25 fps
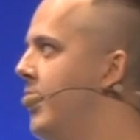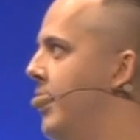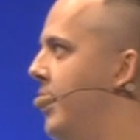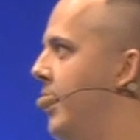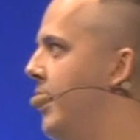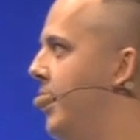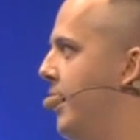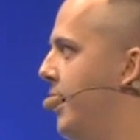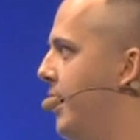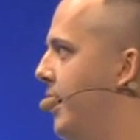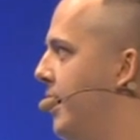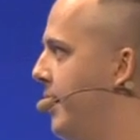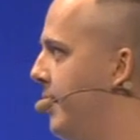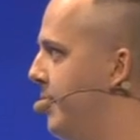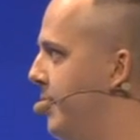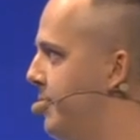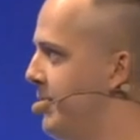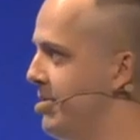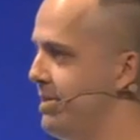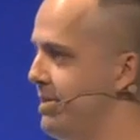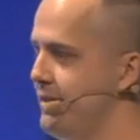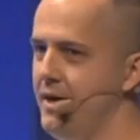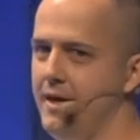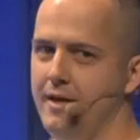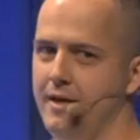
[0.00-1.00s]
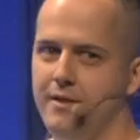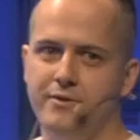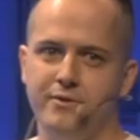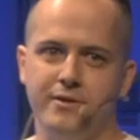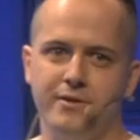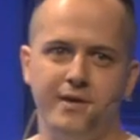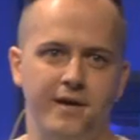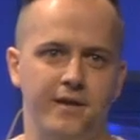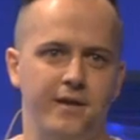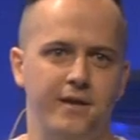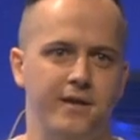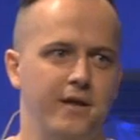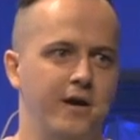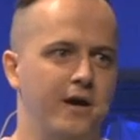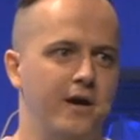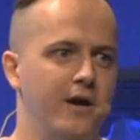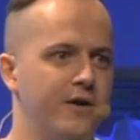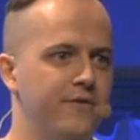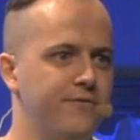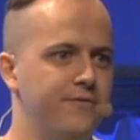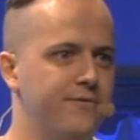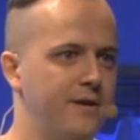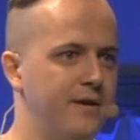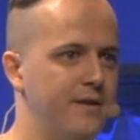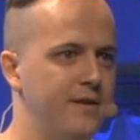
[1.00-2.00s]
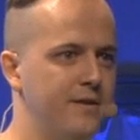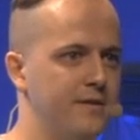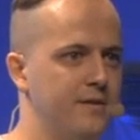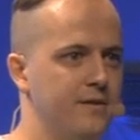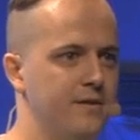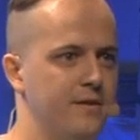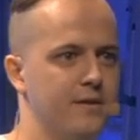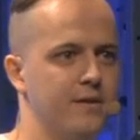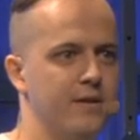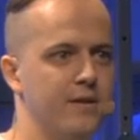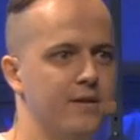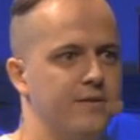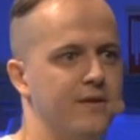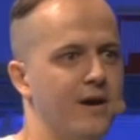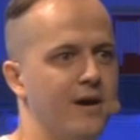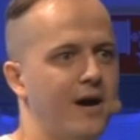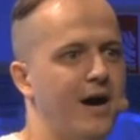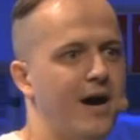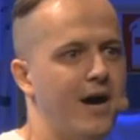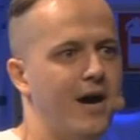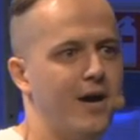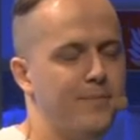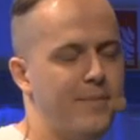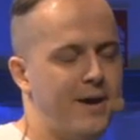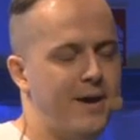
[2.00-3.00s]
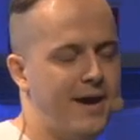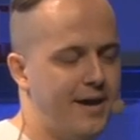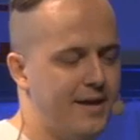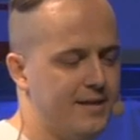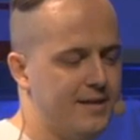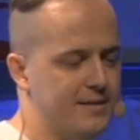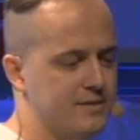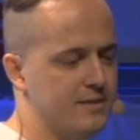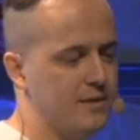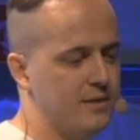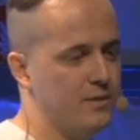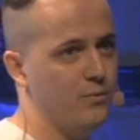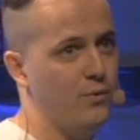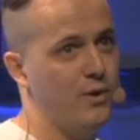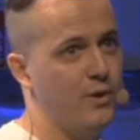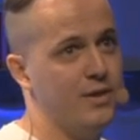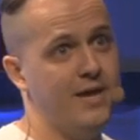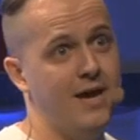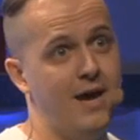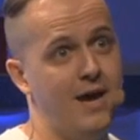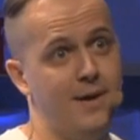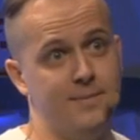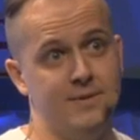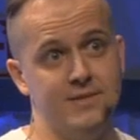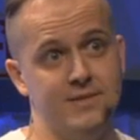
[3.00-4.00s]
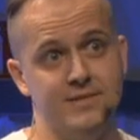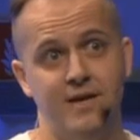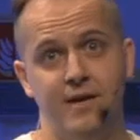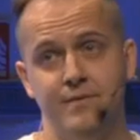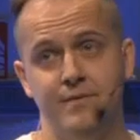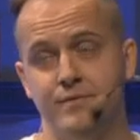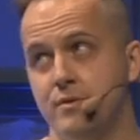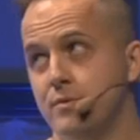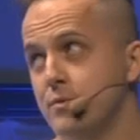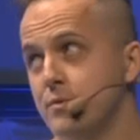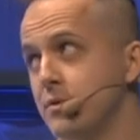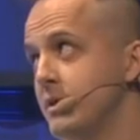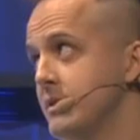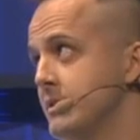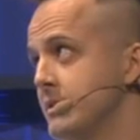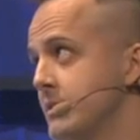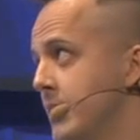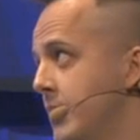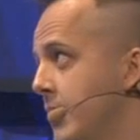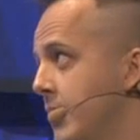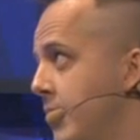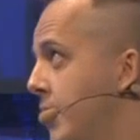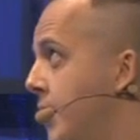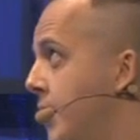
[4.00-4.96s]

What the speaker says: But then you cut it off and the hype ends. And what happens afterwards?